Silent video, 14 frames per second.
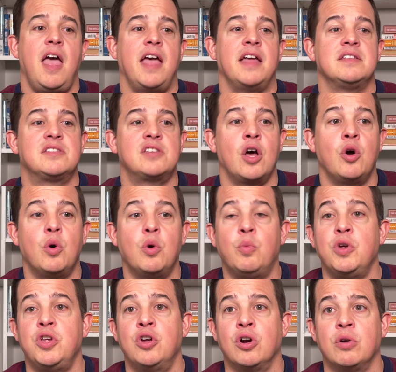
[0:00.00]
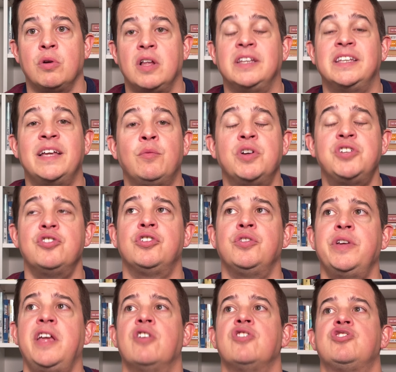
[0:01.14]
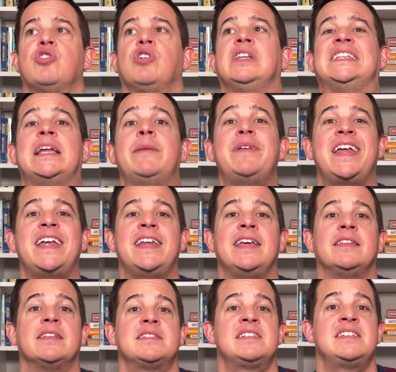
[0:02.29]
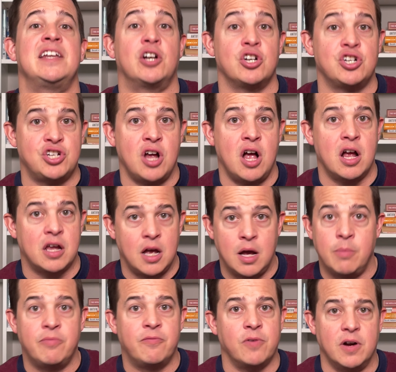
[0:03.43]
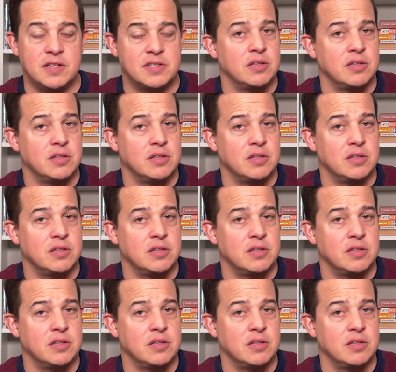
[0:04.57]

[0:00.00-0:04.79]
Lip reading: And so what you're doing here is you're eliminating the sticker shock up front.